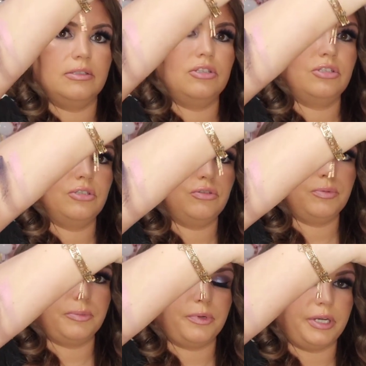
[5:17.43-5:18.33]

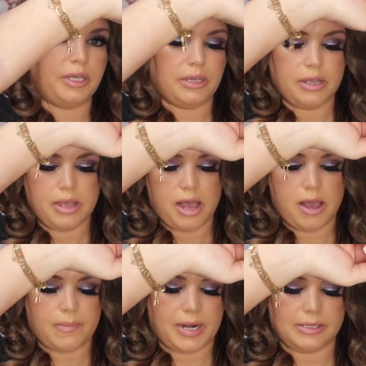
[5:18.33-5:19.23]
Super pretty.
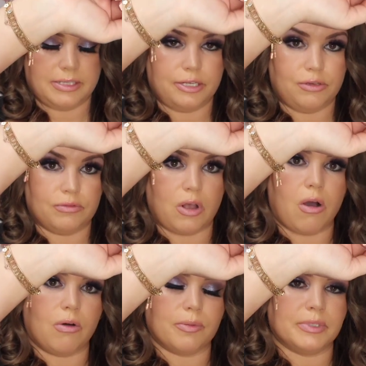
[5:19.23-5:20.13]
And I did use
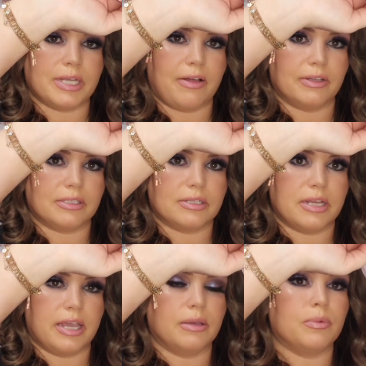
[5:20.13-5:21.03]
all the metallics
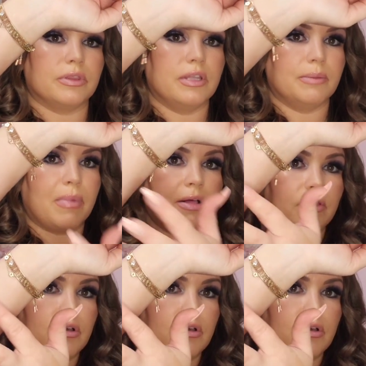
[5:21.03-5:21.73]
today in my